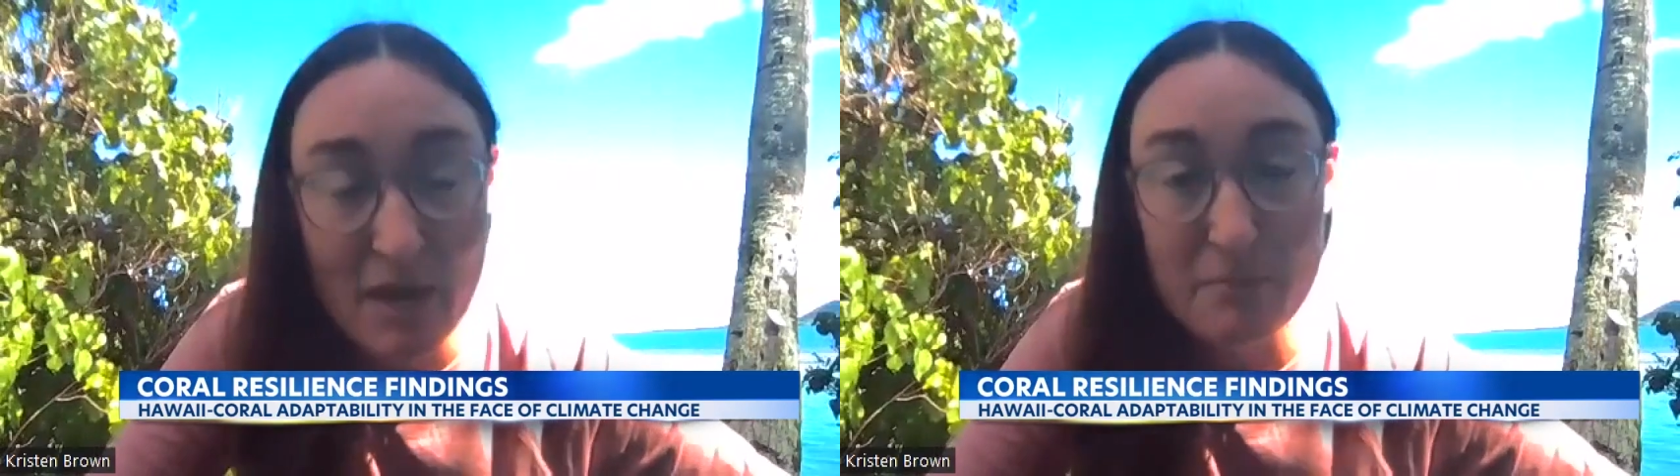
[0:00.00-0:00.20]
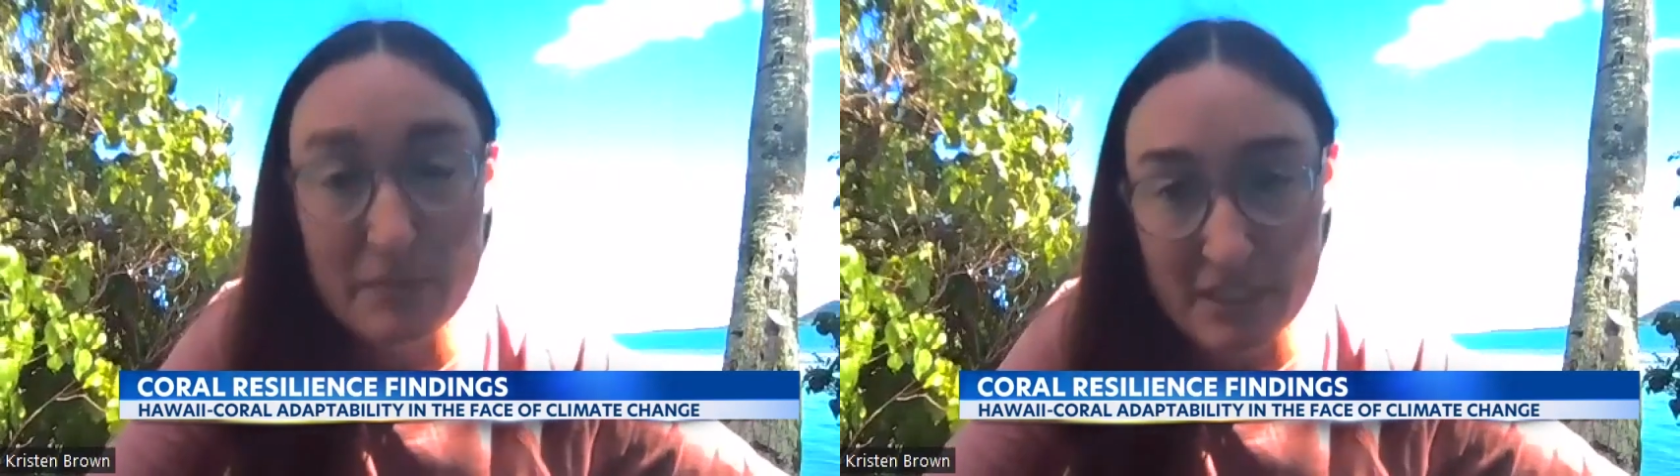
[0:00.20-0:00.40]

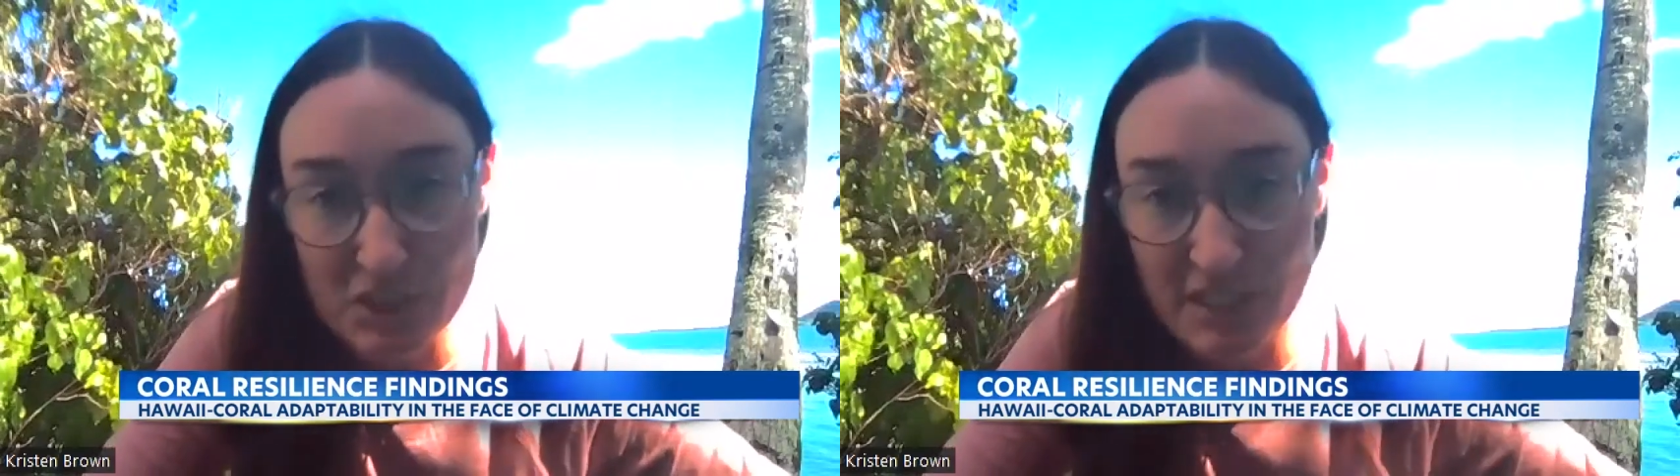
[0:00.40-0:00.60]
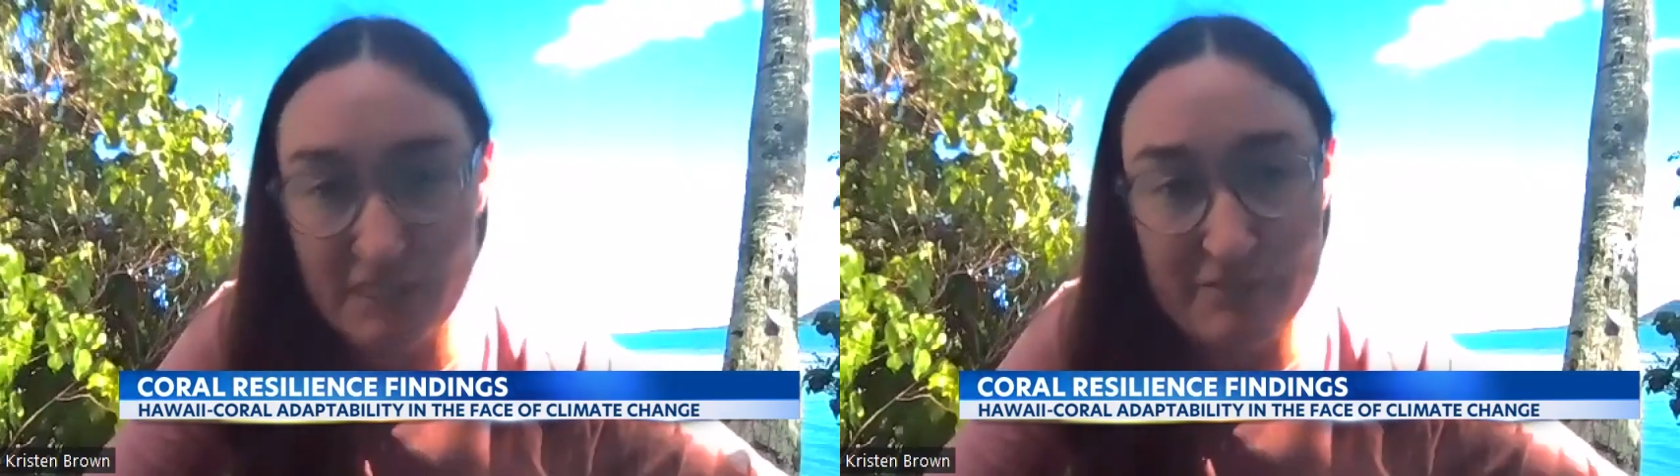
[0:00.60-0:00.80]

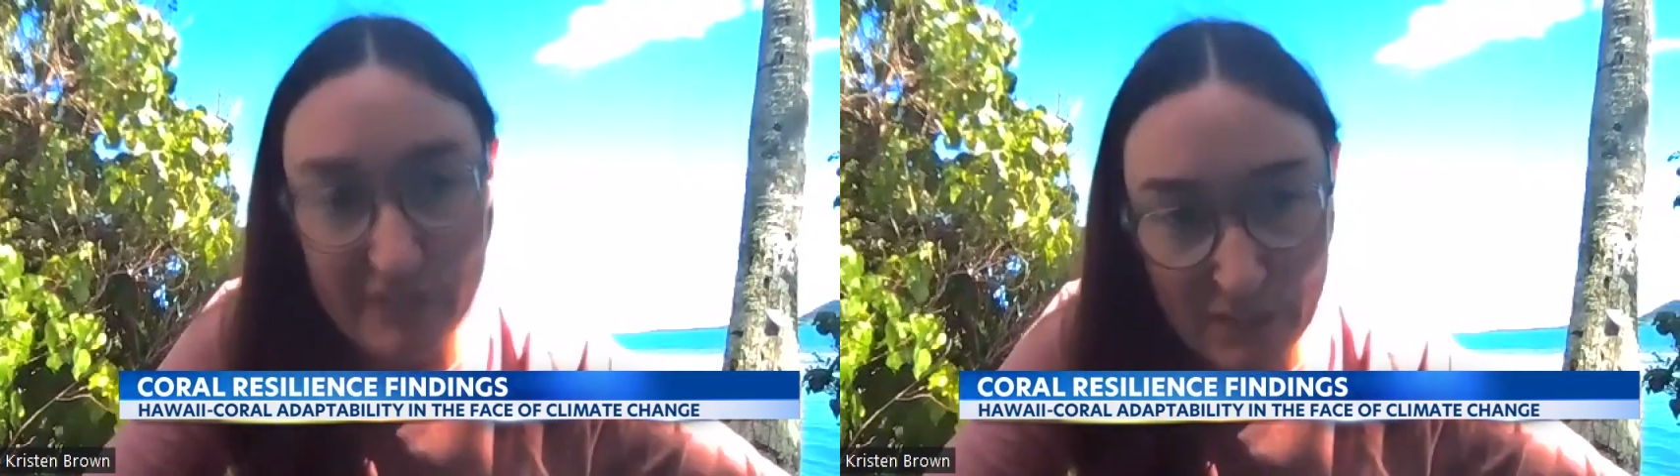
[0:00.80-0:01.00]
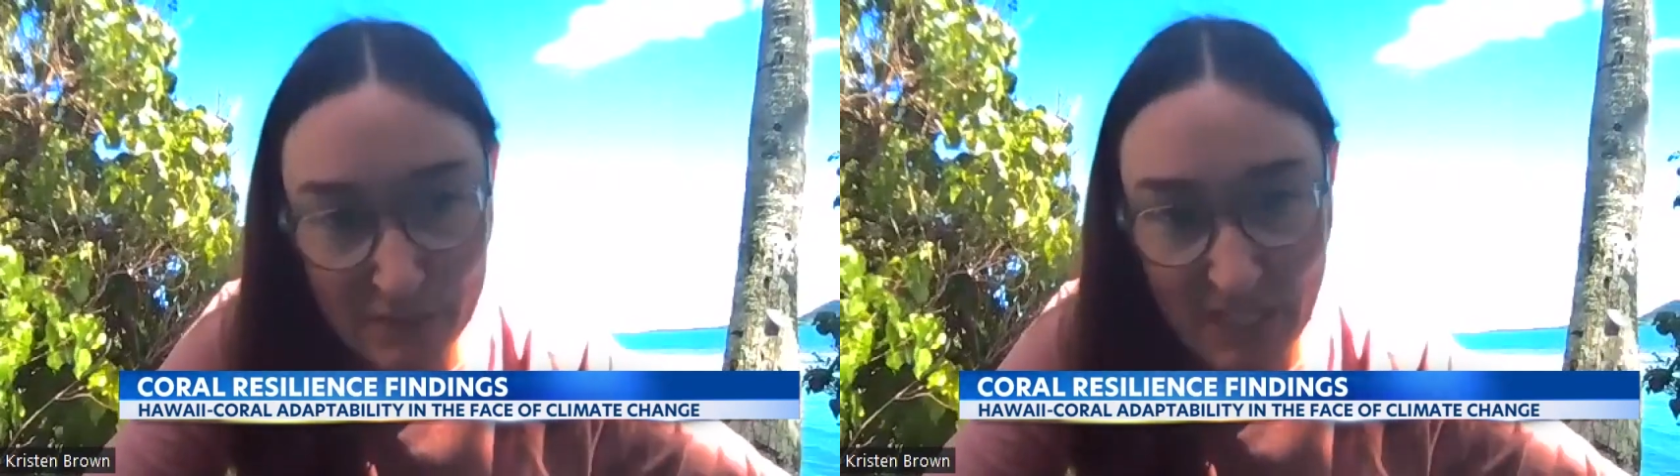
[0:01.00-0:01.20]
bleaching
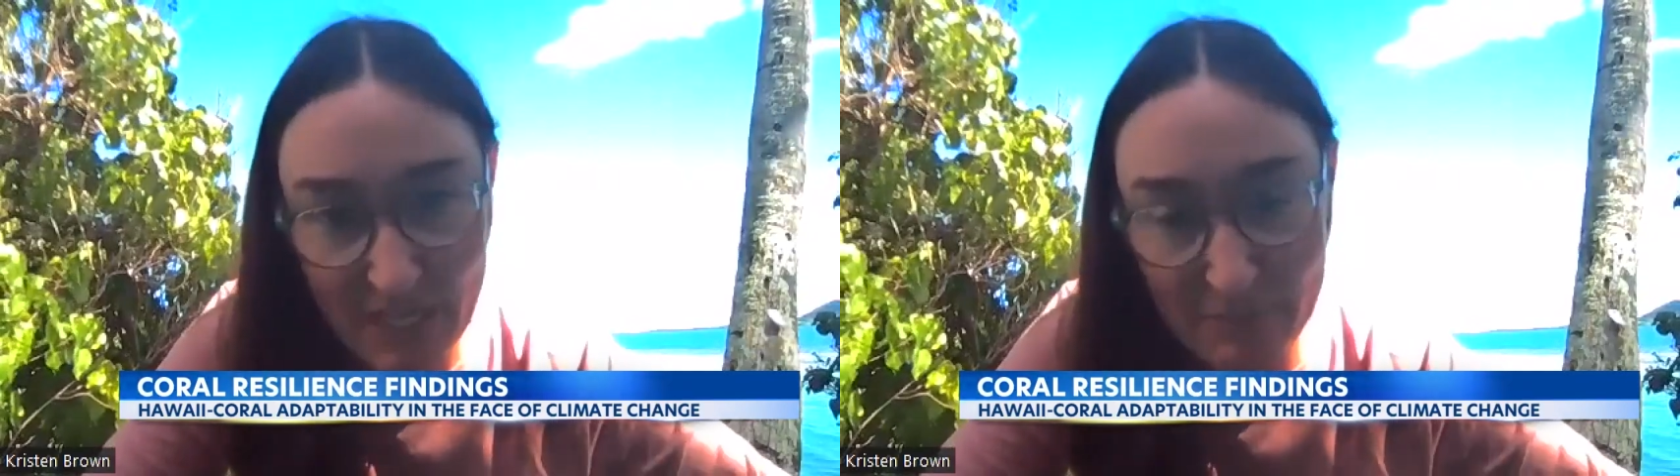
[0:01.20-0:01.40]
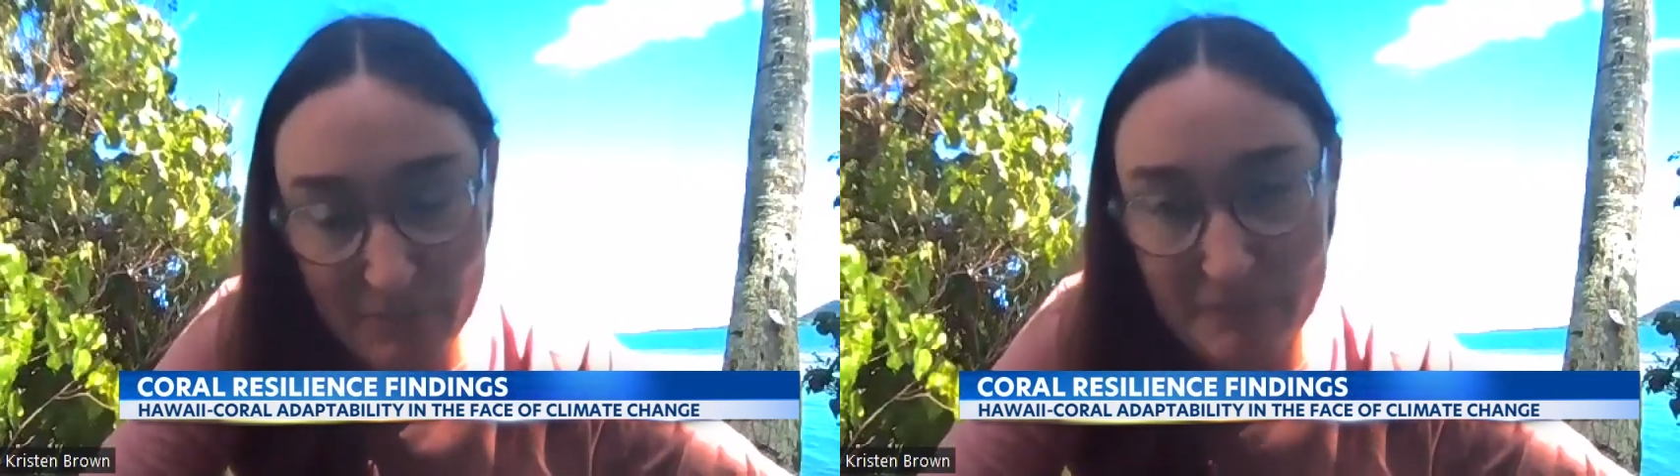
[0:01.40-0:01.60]
phenotype.